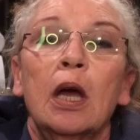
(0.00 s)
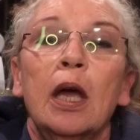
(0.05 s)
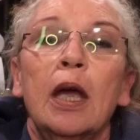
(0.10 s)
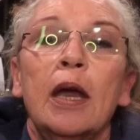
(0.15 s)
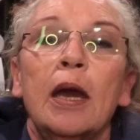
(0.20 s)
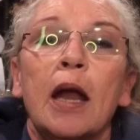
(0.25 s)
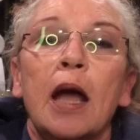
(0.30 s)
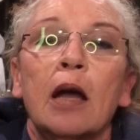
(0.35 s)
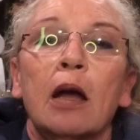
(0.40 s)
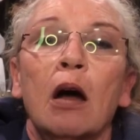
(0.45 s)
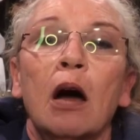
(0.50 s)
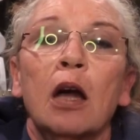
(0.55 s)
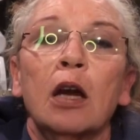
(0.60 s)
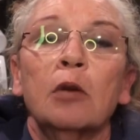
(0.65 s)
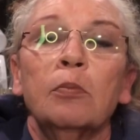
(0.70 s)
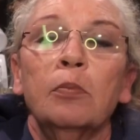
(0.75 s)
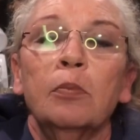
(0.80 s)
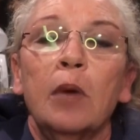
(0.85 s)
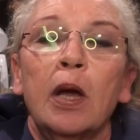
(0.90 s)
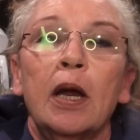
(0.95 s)
And I got
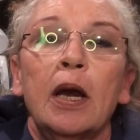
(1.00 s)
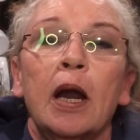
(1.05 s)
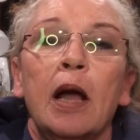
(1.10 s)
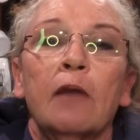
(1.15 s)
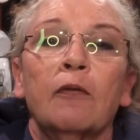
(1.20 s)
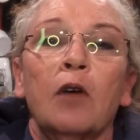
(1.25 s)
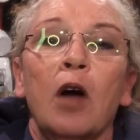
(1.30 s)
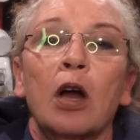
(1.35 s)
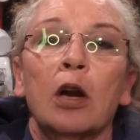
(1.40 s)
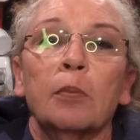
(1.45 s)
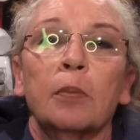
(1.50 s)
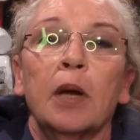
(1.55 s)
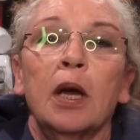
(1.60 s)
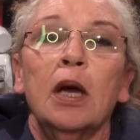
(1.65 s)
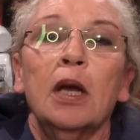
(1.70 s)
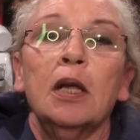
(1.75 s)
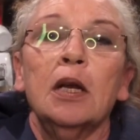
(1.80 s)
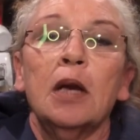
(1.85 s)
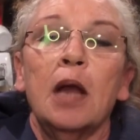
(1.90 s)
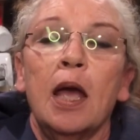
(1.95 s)
them, and I've got them
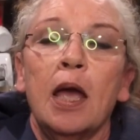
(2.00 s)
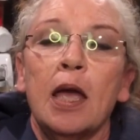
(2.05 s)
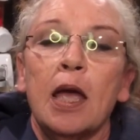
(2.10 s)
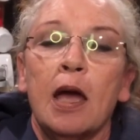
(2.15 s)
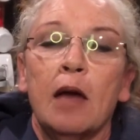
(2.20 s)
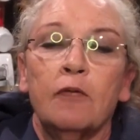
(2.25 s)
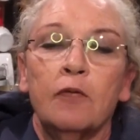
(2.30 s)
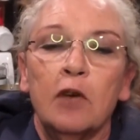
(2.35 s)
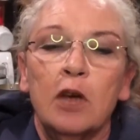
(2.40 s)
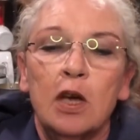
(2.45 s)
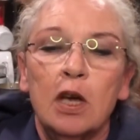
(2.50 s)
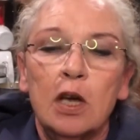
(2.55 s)
cut in half,